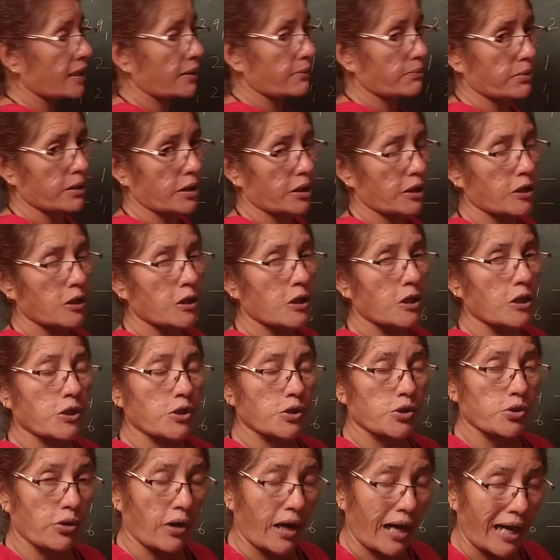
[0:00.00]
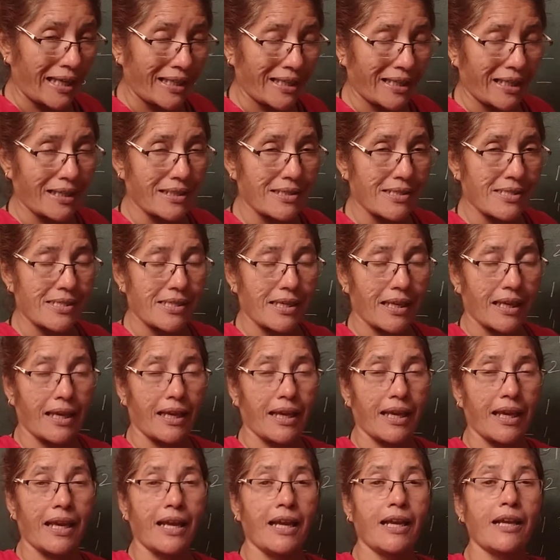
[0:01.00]
number. So I can
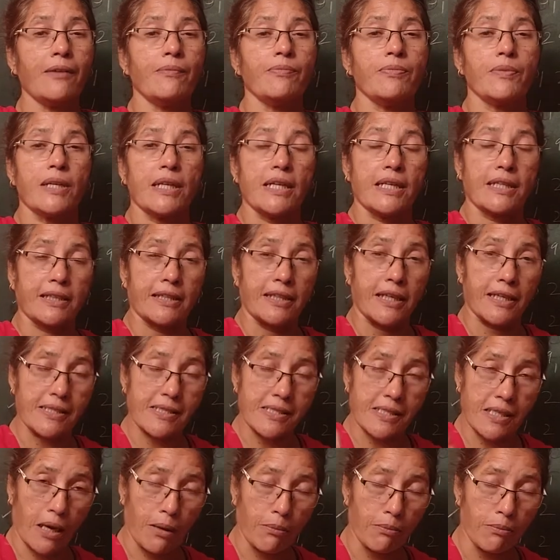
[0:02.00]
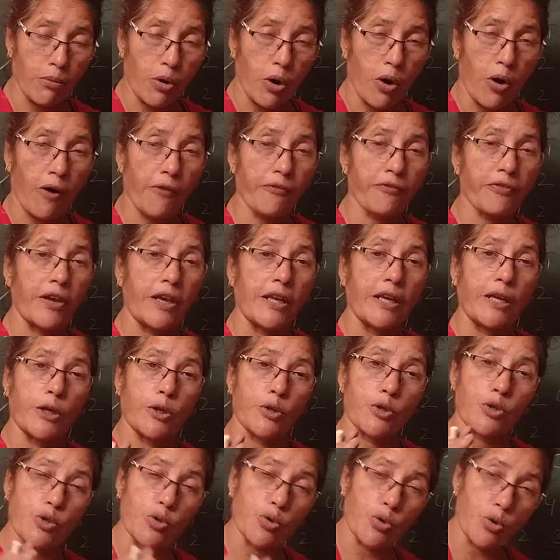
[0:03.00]
say the sum of
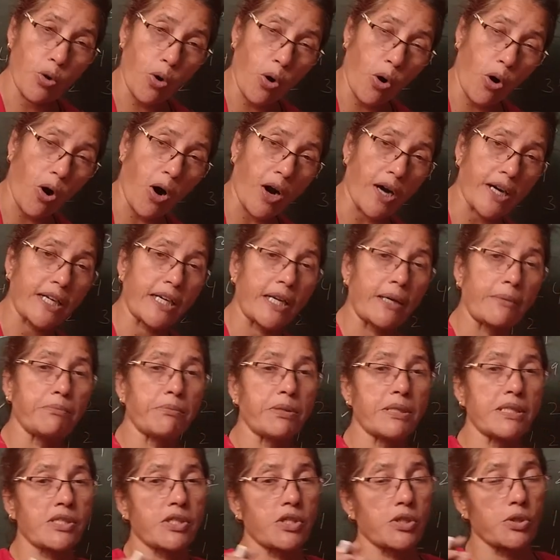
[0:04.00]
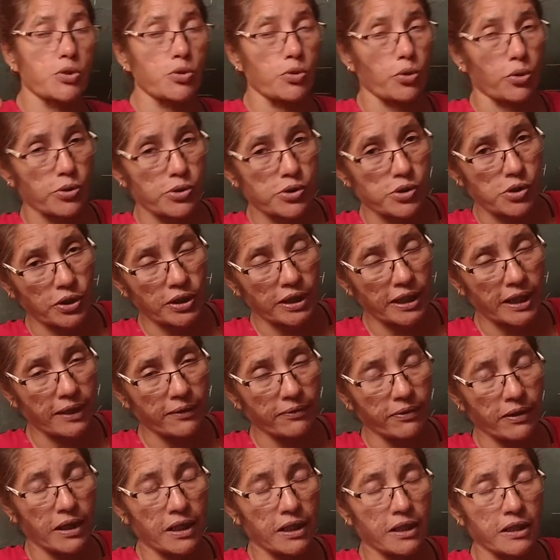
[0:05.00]
any two odd numbers is also
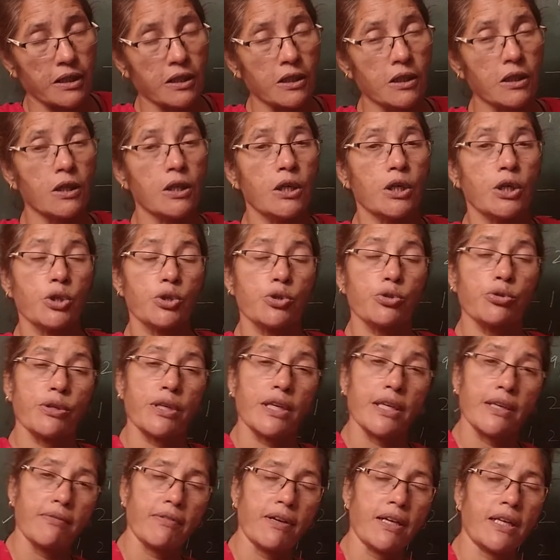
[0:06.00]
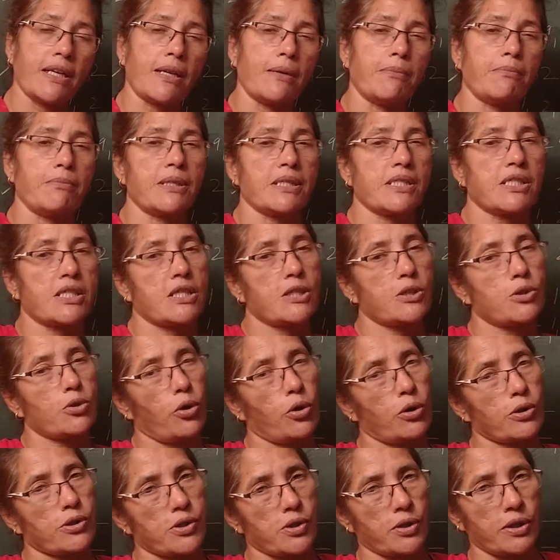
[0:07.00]
even, two even numbers is
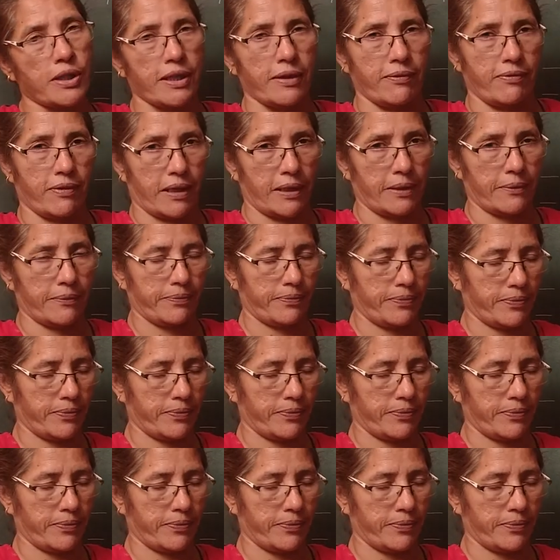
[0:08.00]
also even.